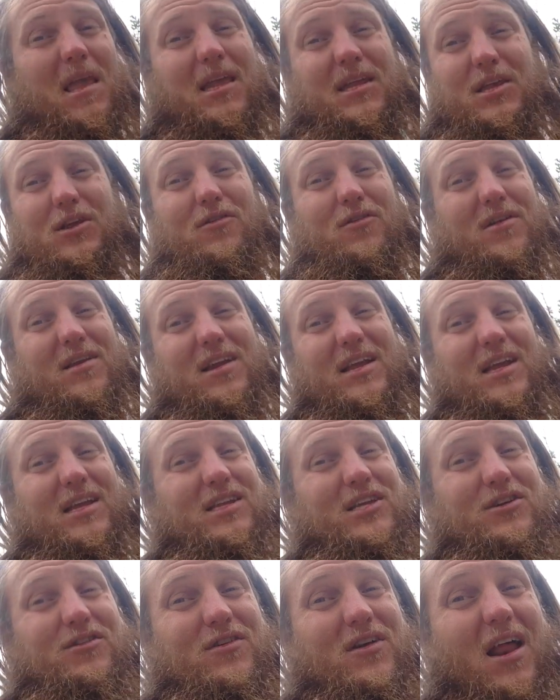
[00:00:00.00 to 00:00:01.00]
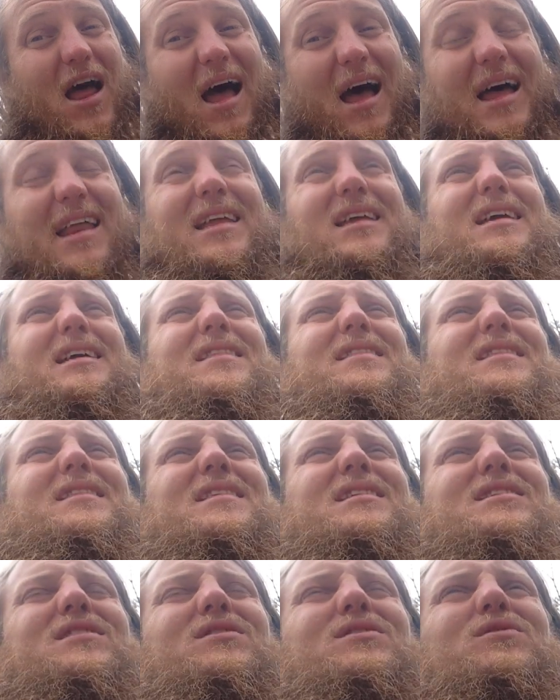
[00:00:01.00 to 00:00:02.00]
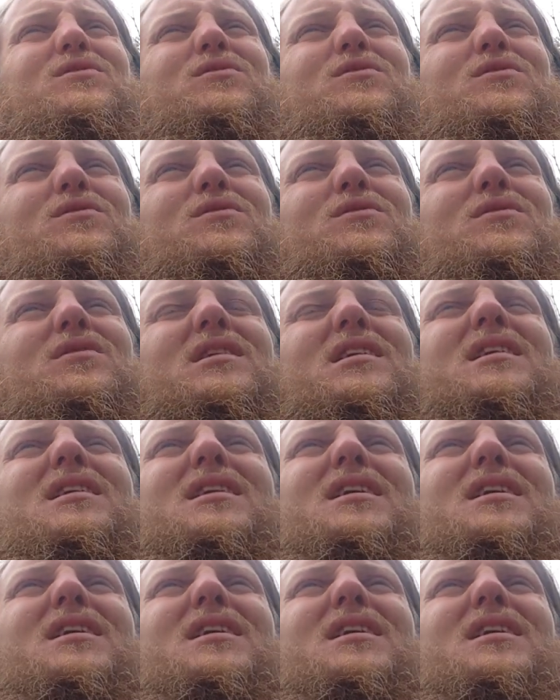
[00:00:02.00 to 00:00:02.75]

and you're not into